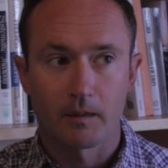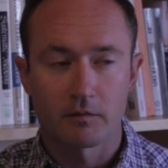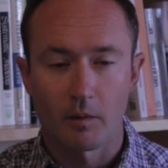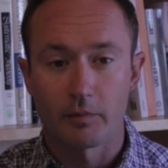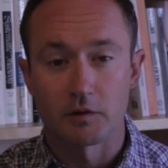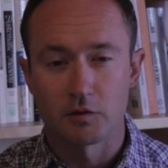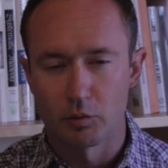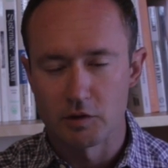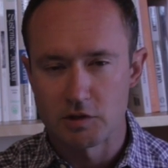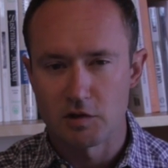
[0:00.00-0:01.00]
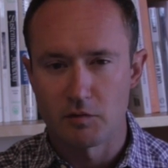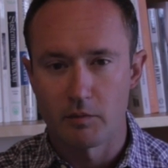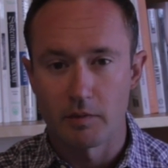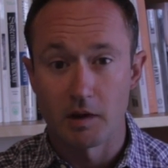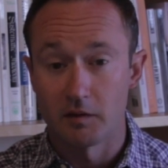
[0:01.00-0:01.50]
something to which
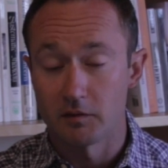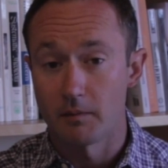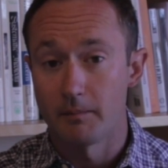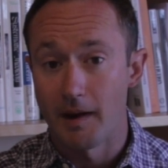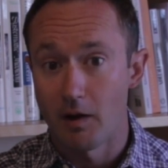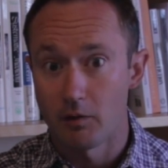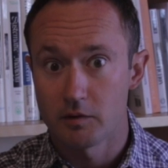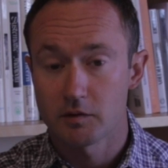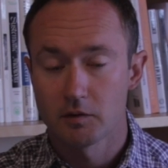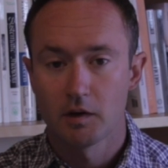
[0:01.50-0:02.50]
human beings are bound,